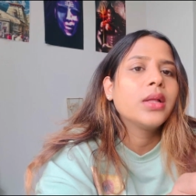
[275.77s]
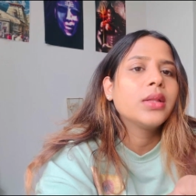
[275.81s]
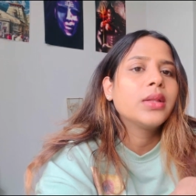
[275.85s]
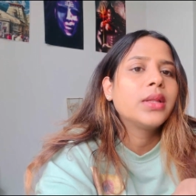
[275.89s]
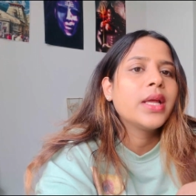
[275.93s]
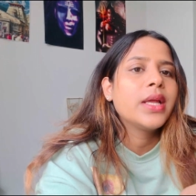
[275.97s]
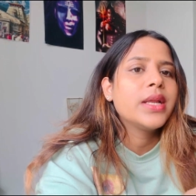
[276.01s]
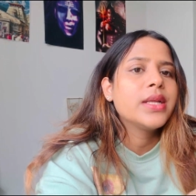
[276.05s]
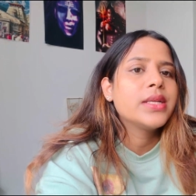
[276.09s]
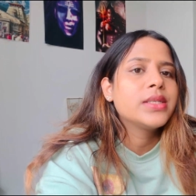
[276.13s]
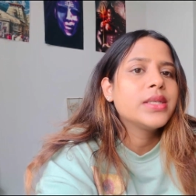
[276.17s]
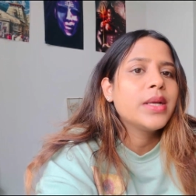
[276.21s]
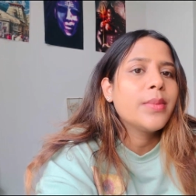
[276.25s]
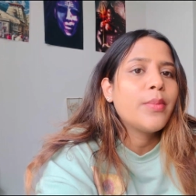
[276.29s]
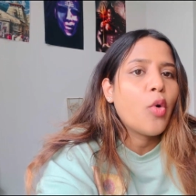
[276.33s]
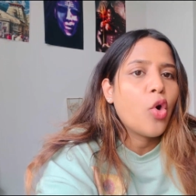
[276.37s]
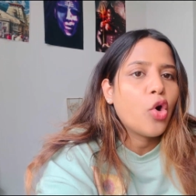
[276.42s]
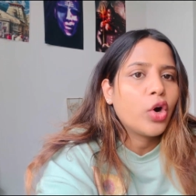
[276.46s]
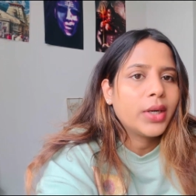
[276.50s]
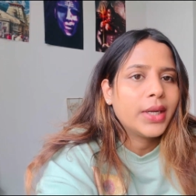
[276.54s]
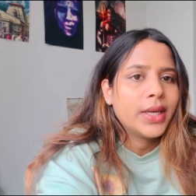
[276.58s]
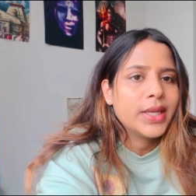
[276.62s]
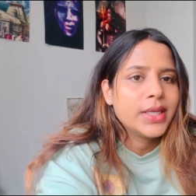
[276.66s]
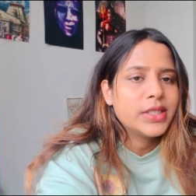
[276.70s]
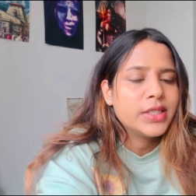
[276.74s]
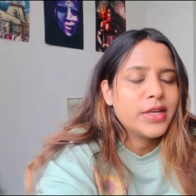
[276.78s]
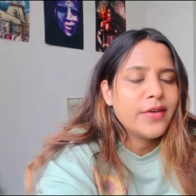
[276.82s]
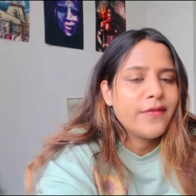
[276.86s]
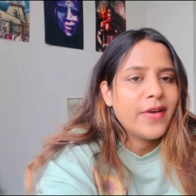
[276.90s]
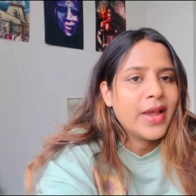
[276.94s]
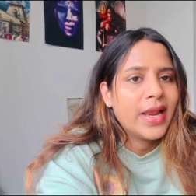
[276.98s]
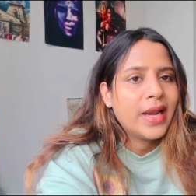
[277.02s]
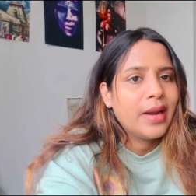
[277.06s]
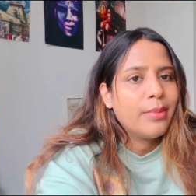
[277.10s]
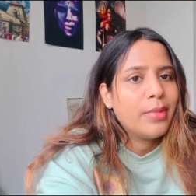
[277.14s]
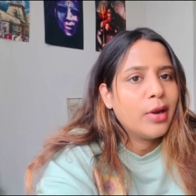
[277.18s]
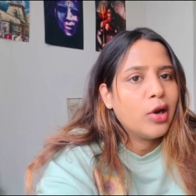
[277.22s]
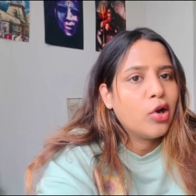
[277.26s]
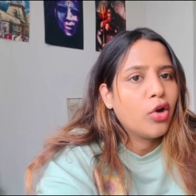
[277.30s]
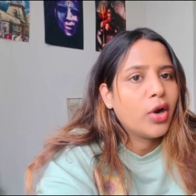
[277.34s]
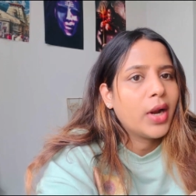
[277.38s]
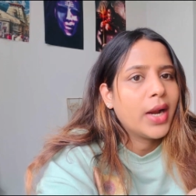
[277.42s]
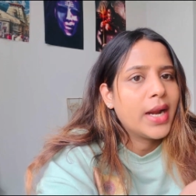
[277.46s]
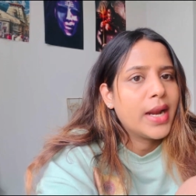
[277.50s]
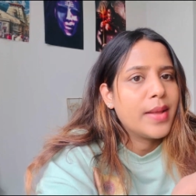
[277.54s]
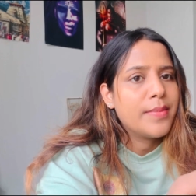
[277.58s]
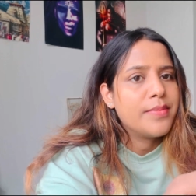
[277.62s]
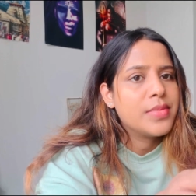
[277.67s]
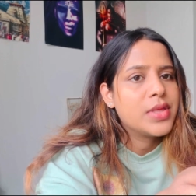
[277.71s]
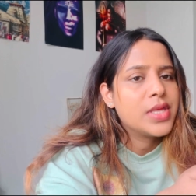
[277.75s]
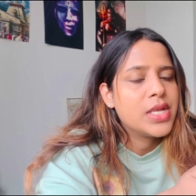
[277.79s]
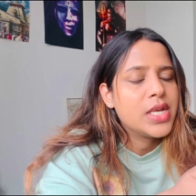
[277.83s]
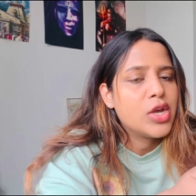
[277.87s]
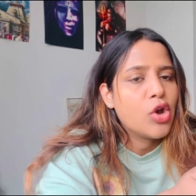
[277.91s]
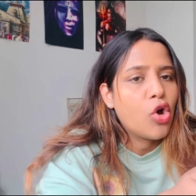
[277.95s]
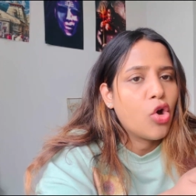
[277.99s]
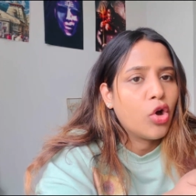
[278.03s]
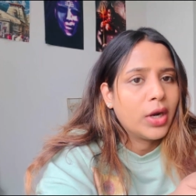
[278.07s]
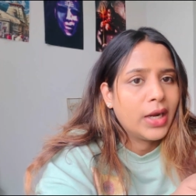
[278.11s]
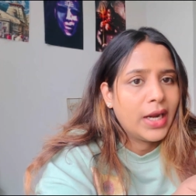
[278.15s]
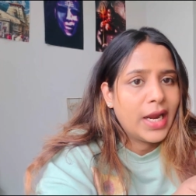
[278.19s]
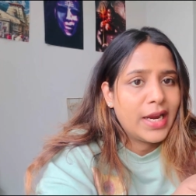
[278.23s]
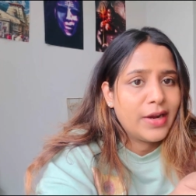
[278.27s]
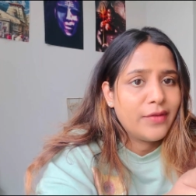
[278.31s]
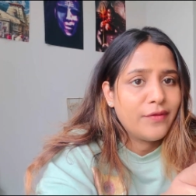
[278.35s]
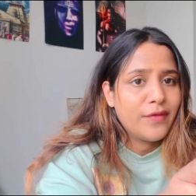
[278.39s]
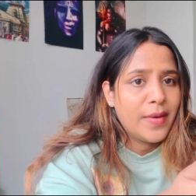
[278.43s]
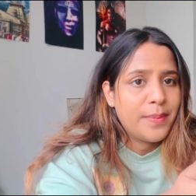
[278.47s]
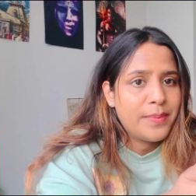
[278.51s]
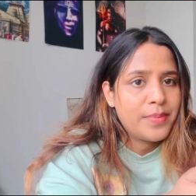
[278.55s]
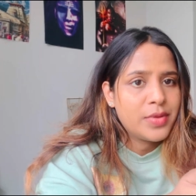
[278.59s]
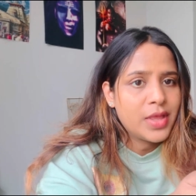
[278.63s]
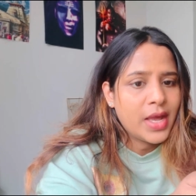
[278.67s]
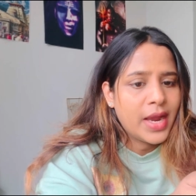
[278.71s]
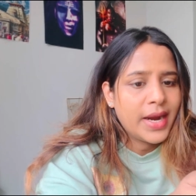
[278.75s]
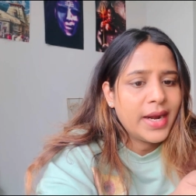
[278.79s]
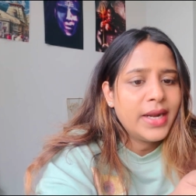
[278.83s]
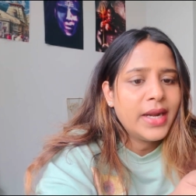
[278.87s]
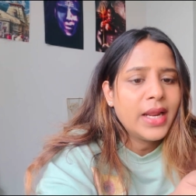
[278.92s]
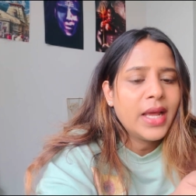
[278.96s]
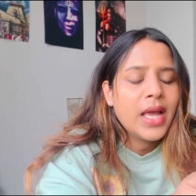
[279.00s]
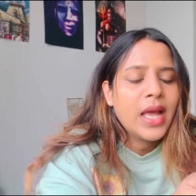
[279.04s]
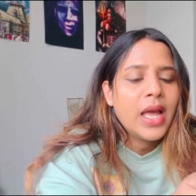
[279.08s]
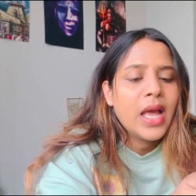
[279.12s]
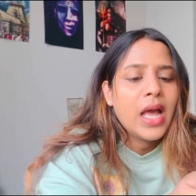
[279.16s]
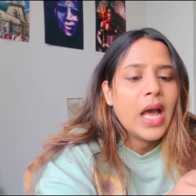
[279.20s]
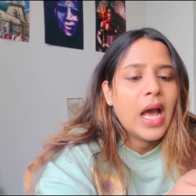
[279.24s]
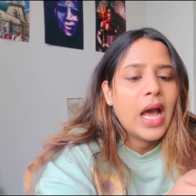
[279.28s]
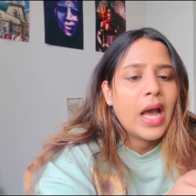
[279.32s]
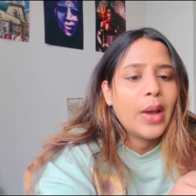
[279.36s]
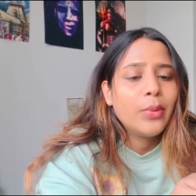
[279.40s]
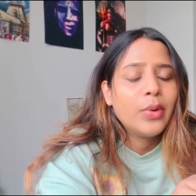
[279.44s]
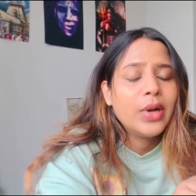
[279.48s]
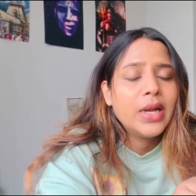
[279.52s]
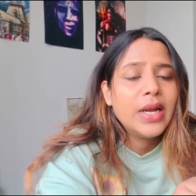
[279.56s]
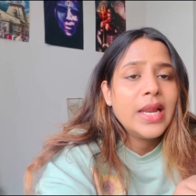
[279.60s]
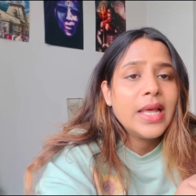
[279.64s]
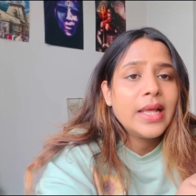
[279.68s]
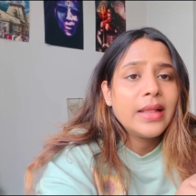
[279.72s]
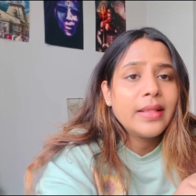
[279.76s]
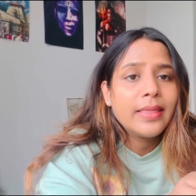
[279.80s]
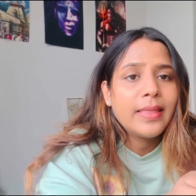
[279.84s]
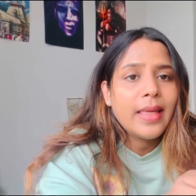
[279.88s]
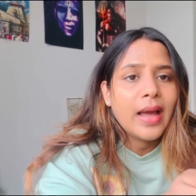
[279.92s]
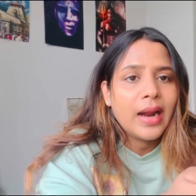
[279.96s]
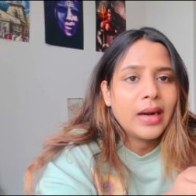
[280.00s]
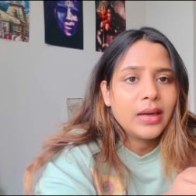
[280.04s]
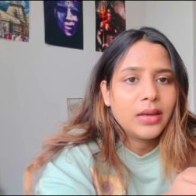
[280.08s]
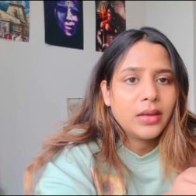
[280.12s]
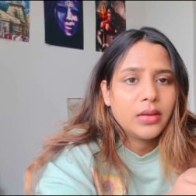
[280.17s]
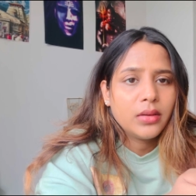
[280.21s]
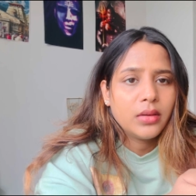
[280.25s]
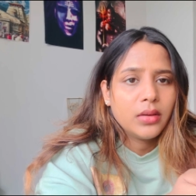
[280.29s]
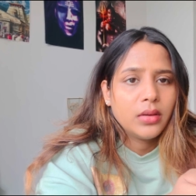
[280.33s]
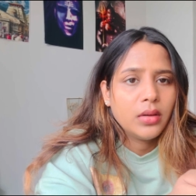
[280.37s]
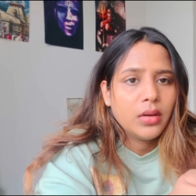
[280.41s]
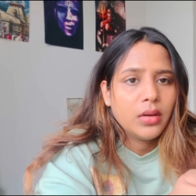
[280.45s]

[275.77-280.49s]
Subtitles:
there is a mock test available on NMC online website. I will link that